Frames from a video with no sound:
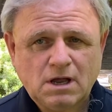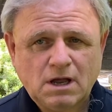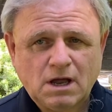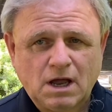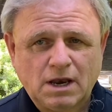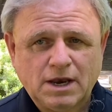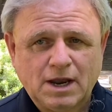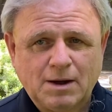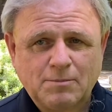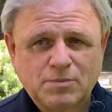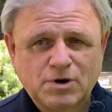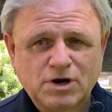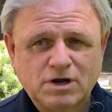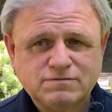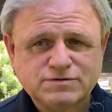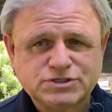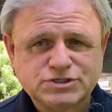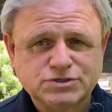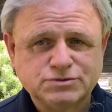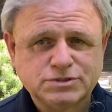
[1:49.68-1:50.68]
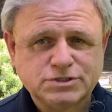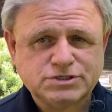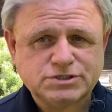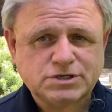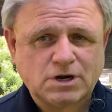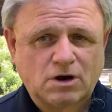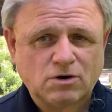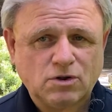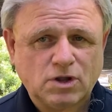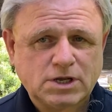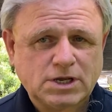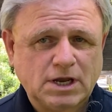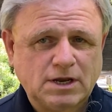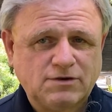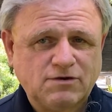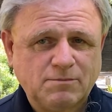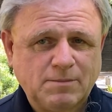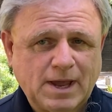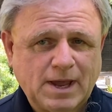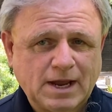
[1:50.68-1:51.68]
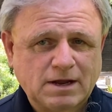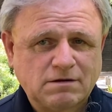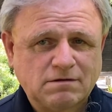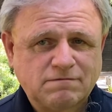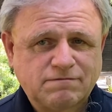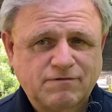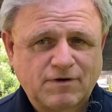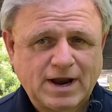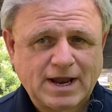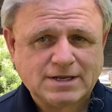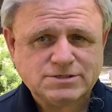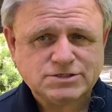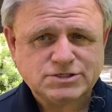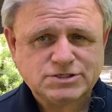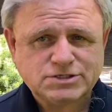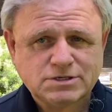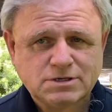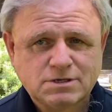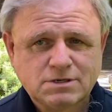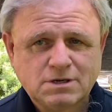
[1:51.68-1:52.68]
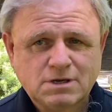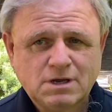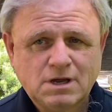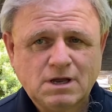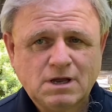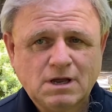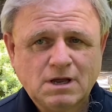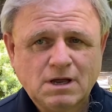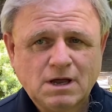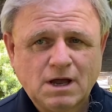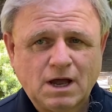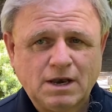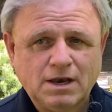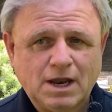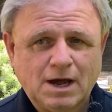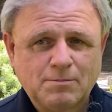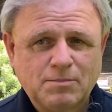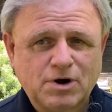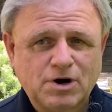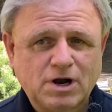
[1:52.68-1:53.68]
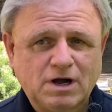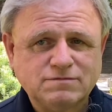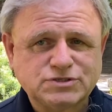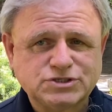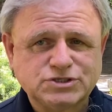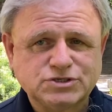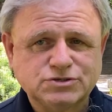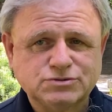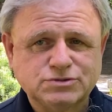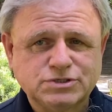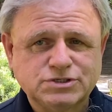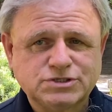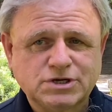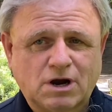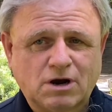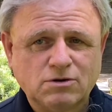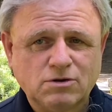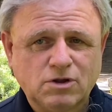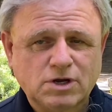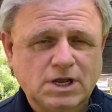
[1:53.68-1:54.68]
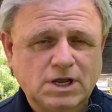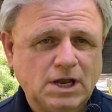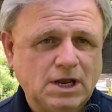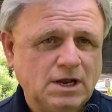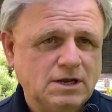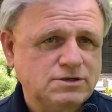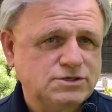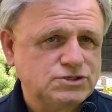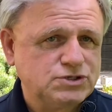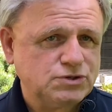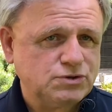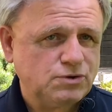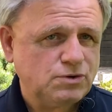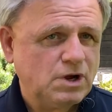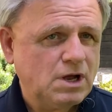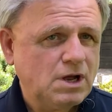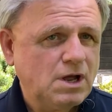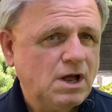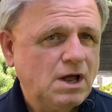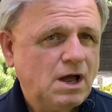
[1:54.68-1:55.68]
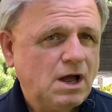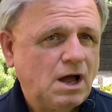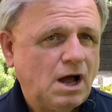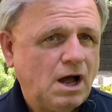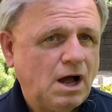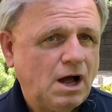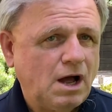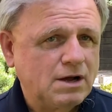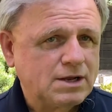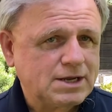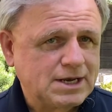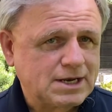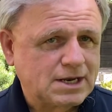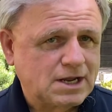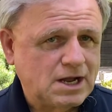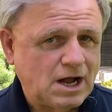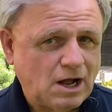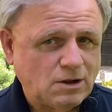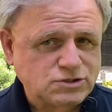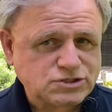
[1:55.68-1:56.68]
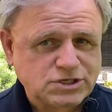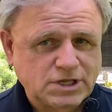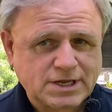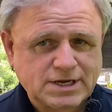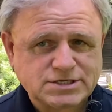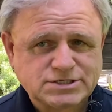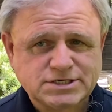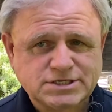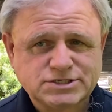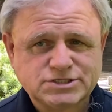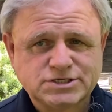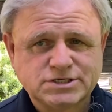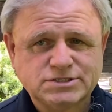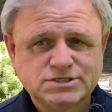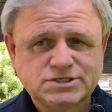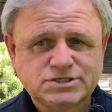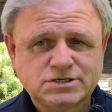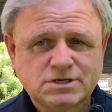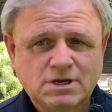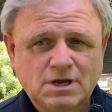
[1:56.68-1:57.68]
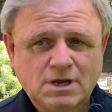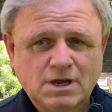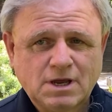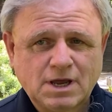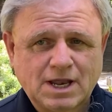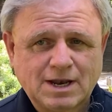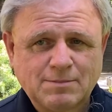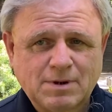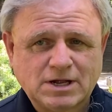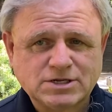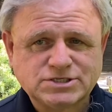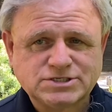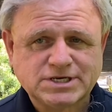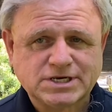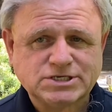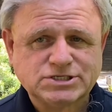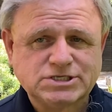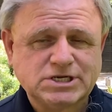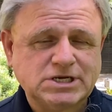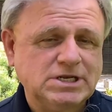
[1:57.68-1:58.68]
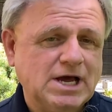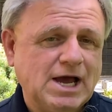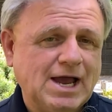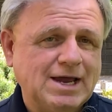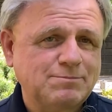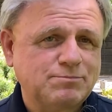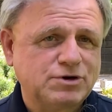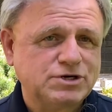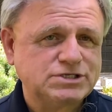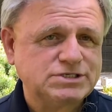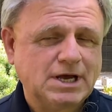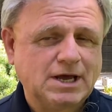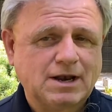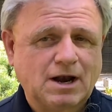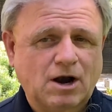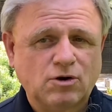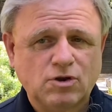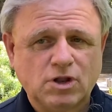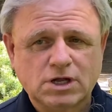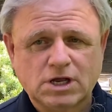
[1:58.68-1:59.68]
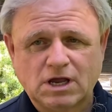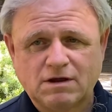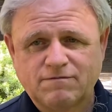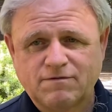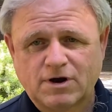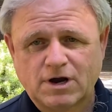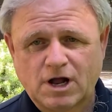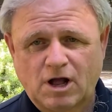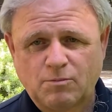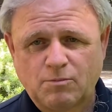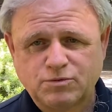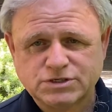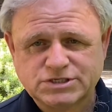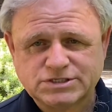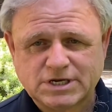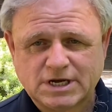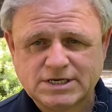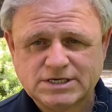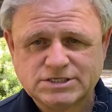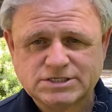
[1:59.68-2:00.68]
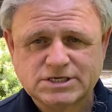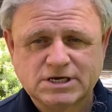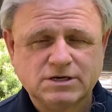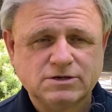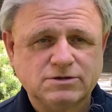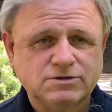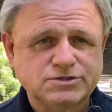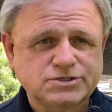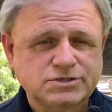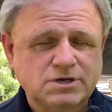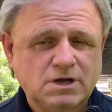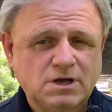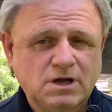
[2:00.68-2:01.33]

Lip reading: A number of students are looking to make friends. A number of students are looking to get counseling assistance, and about 69% are looking for help with study skills.